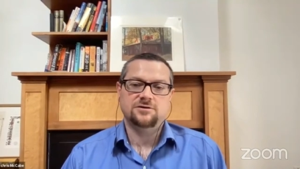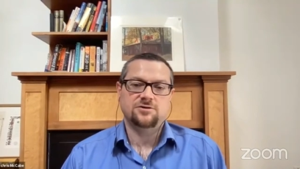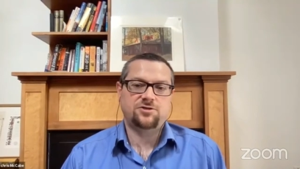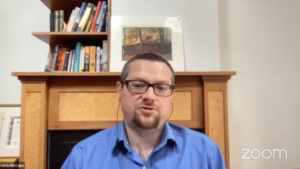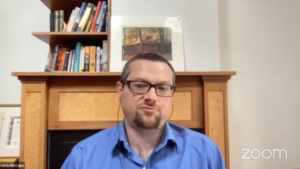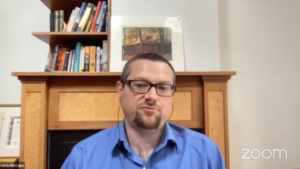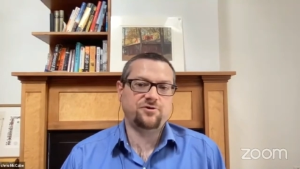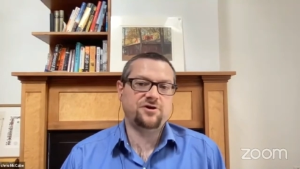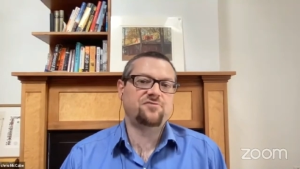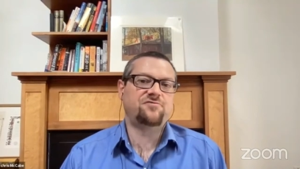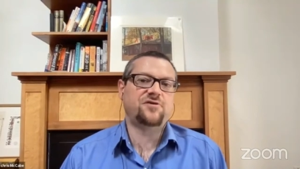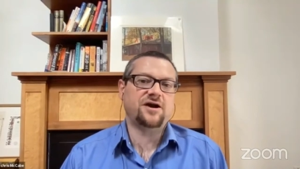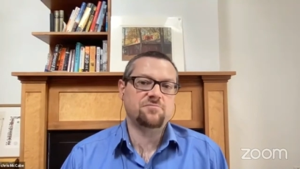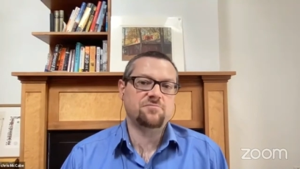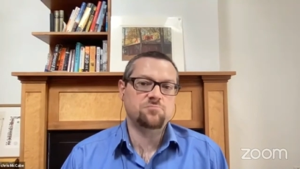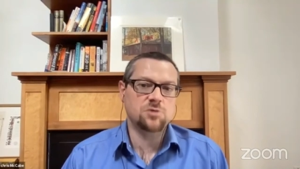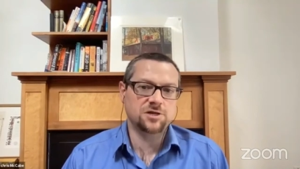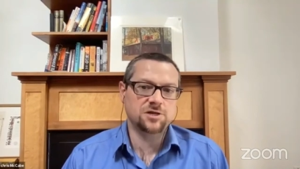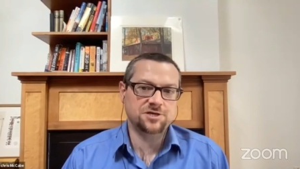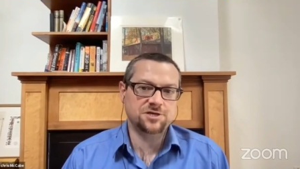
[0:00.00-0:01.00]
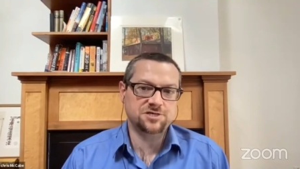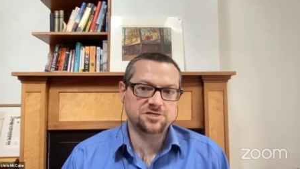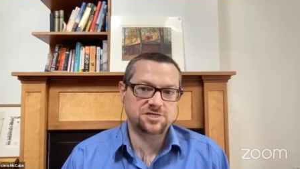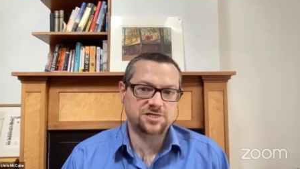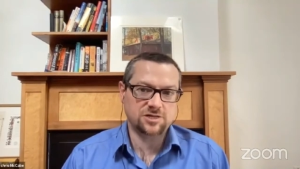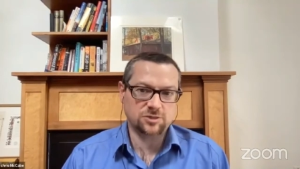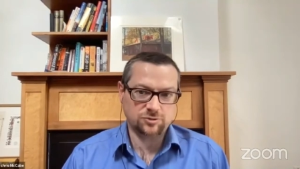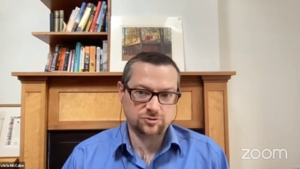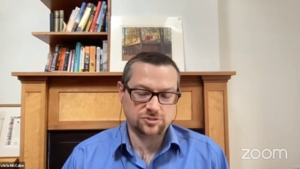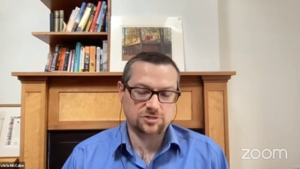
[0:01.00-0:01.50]
three to five million
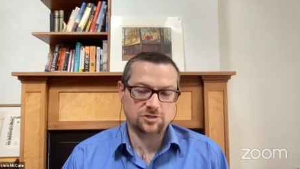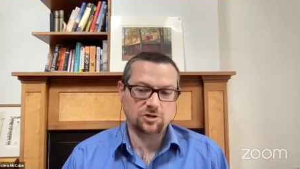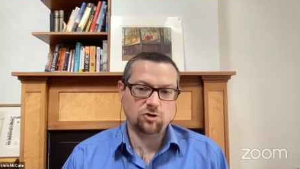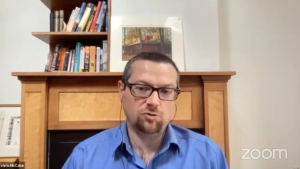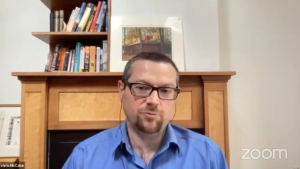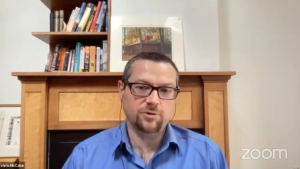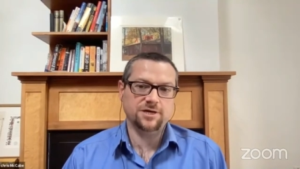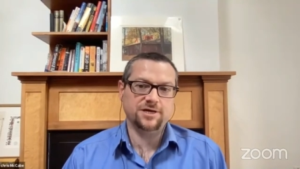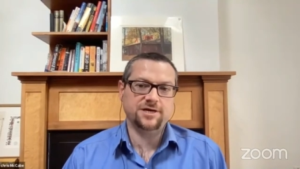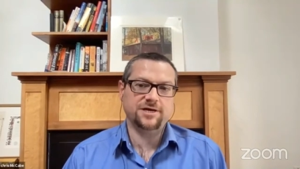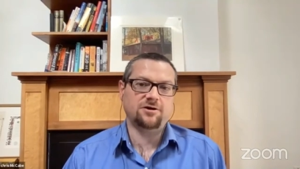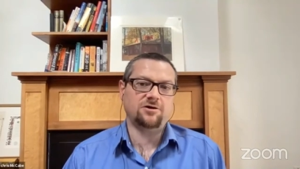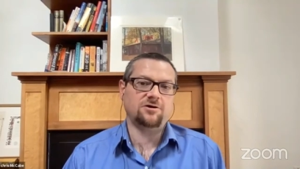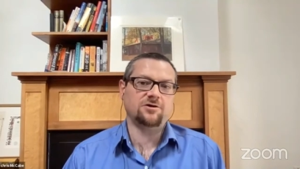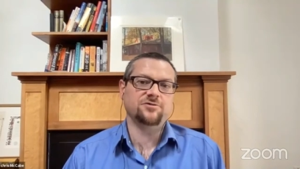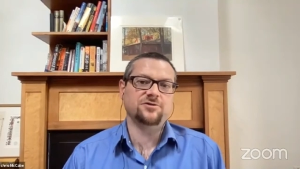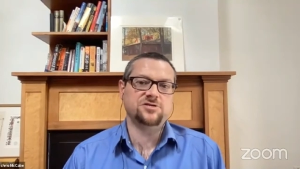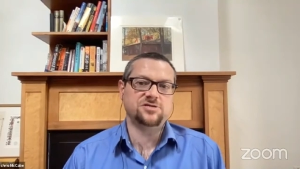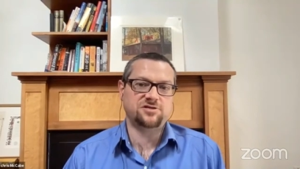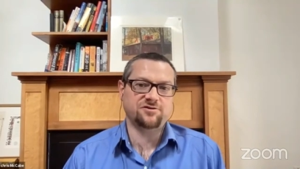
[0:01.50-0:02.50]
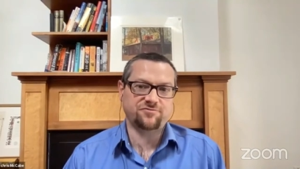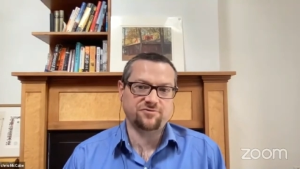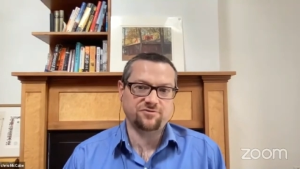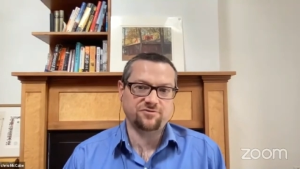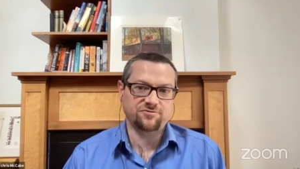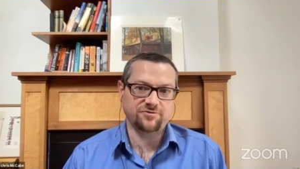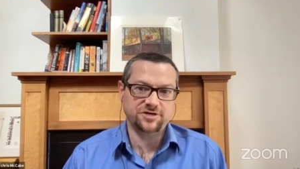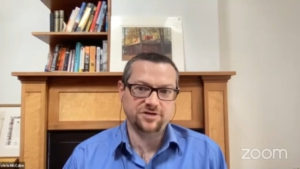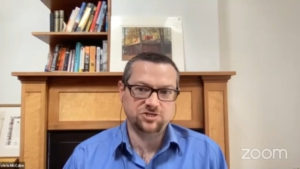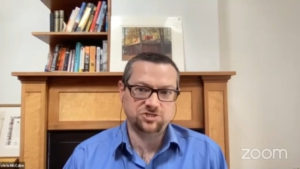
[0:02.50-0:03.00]
sellers globally, all these different
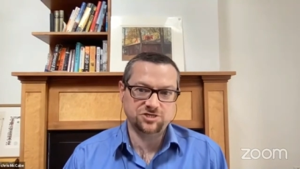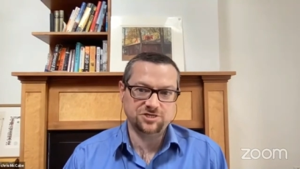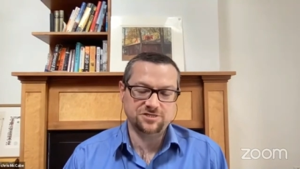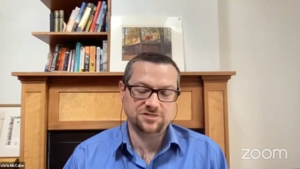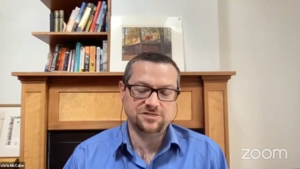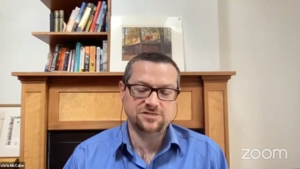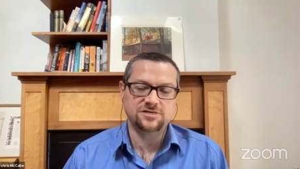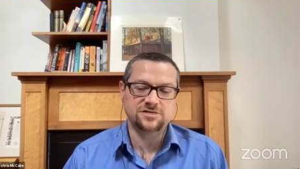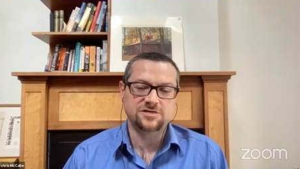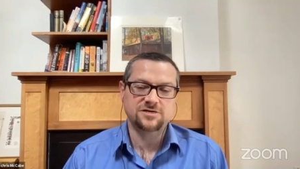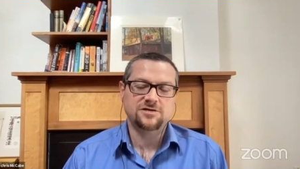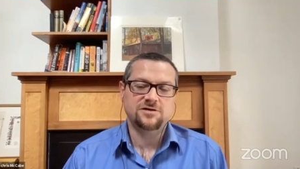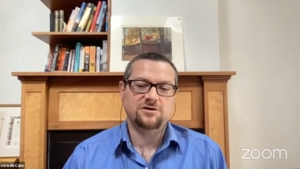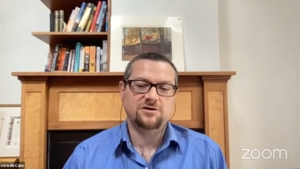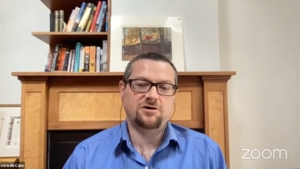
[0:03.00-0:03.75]
regions,